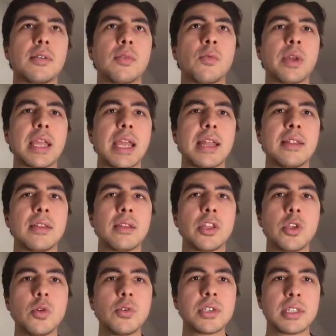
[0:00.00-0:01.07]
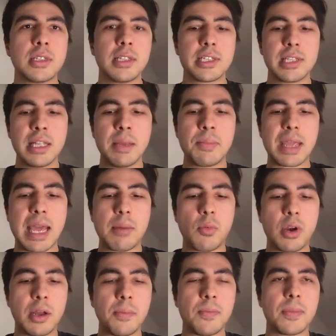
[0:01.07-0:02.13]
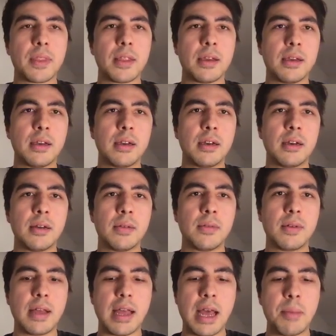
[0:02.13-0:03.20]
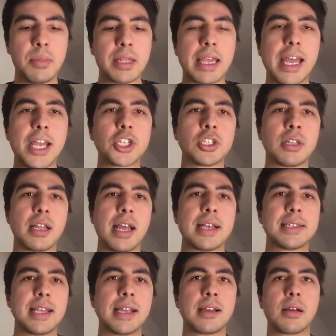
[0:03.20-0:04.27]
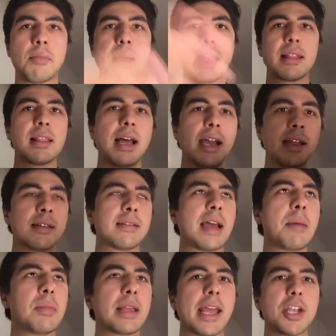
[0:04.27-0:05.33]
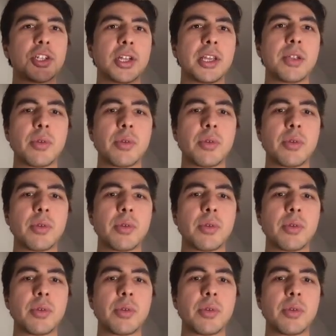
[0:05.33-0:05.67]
we can use this libcamera uh, application as a command line application here.